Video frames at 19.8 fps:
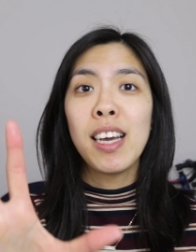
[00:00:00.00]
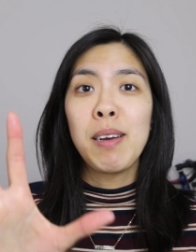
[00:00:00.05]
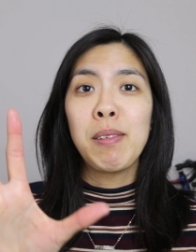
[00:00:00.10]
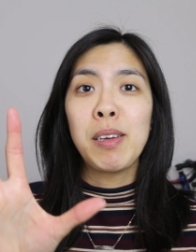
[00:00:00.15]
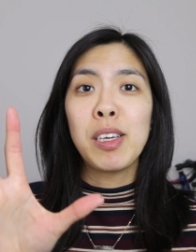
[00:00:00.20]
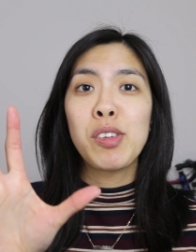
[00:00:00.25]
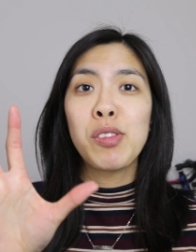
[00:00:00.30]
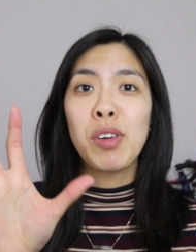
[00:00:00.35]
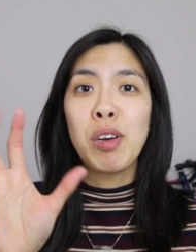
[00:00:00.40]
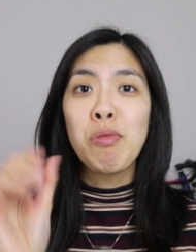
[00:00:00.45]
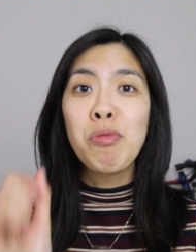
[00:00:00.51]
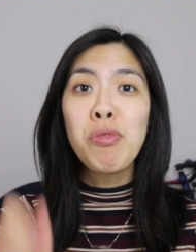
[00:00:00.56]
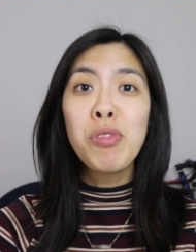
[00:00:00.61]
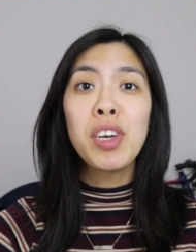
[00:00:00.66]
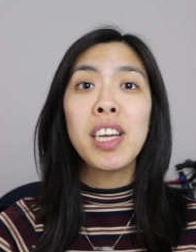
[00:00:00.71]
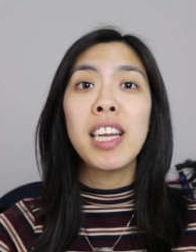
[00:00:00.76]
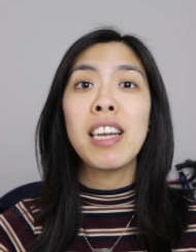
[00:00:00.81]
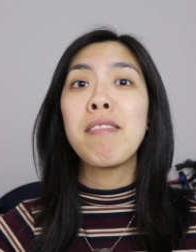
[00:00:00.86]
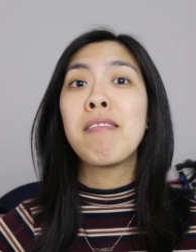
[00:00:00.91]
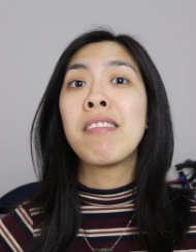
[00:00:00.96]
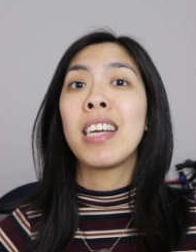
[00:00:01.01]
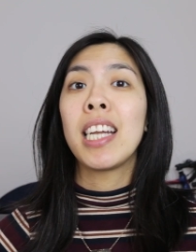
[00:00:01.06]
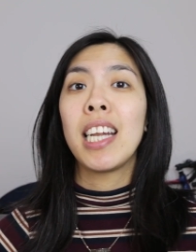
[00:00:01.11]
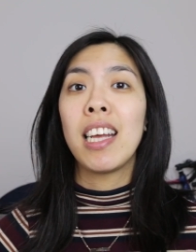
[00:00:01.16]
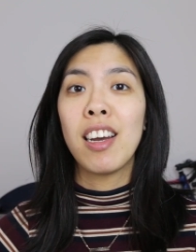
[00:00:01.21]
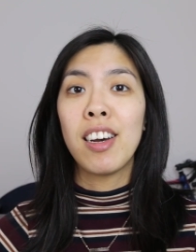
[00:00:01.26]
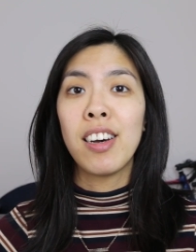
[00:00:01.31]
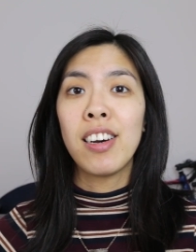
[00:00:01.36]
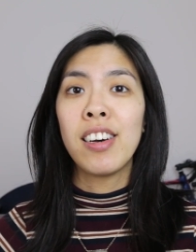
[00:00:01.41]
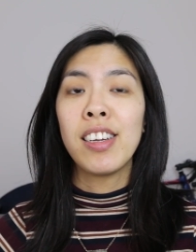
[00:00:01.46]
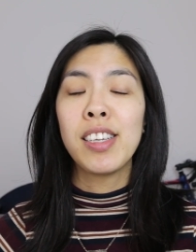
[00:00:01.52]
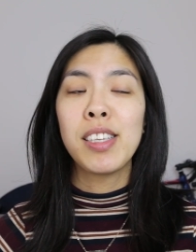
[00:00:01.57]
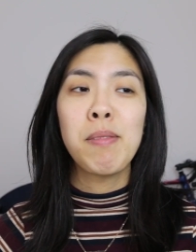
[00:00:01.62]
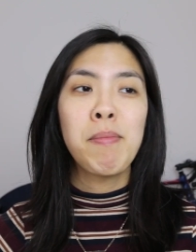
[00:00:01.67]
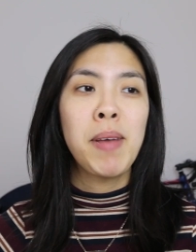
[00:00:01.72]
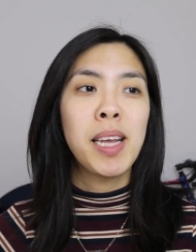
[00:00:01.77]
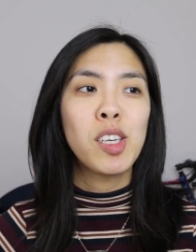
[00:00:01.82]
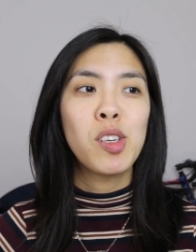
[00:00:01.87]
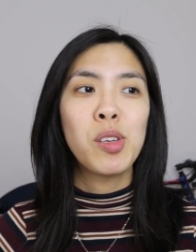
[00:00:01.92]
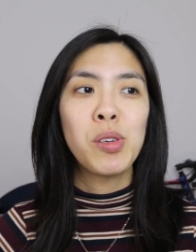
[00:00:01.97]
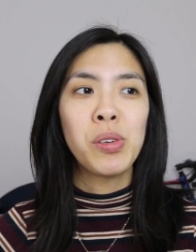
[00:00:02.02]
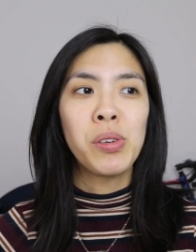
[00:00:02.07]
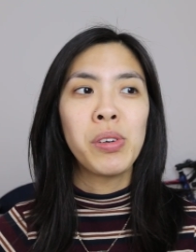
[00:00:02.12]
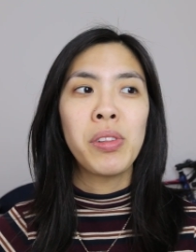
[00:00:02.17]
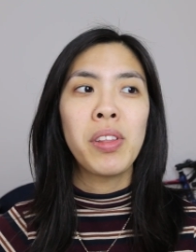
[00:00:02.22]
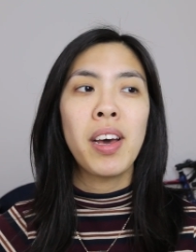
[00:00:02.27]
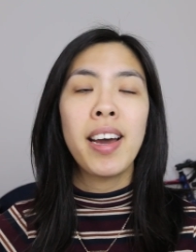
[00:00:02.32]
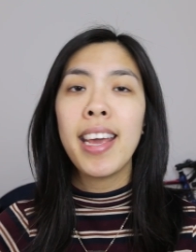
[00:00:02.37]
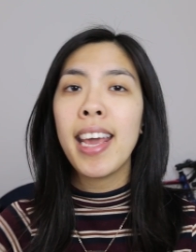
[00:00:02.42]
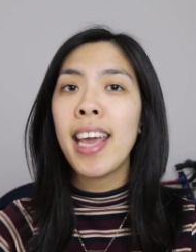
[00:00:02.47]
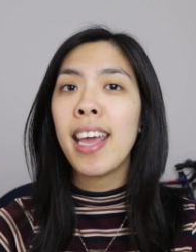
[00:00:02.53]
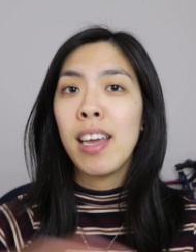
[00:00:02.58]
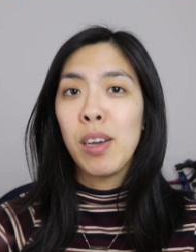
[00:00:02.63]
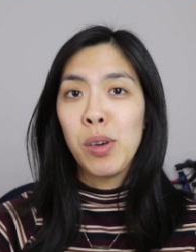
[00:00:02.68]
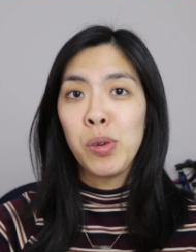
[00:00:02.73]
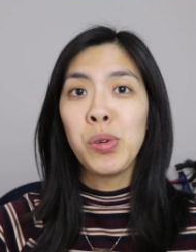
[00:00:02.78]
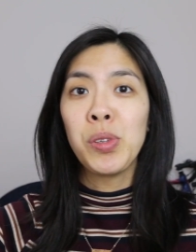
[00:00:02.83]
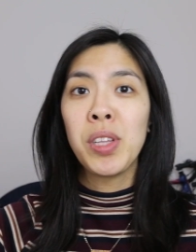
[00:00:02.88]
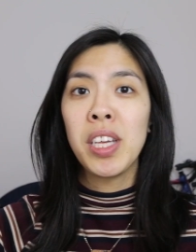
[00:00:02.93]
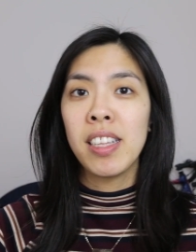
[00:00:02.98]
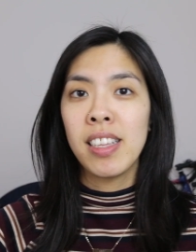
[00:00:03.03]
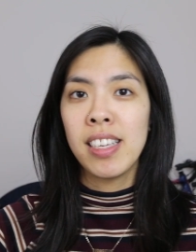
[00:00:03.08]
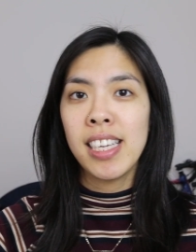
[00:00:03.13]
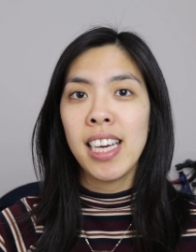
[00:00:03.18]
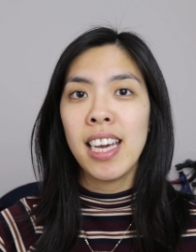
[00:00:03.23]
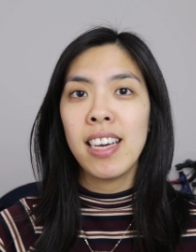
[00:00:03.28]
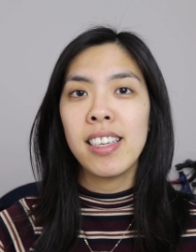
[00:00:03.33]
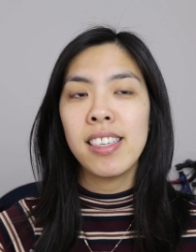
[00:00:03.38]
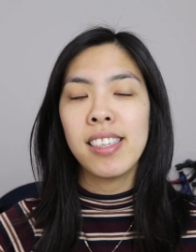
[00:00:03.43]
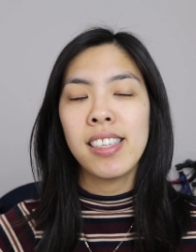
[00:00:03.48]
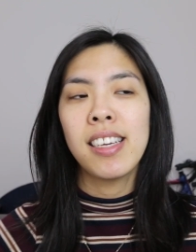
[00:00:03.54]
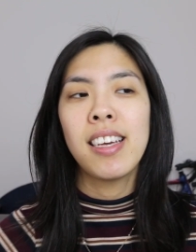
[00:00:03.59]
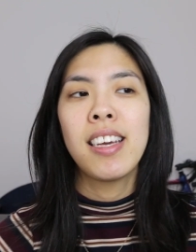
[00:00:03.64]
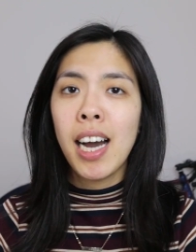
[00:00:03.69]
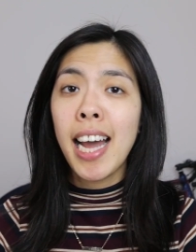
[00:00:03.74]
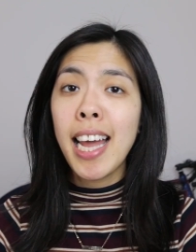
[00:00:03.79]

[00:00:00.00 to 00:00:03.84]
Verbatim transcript: I'm gonna try really, really hard to make sure that I hit all the other days.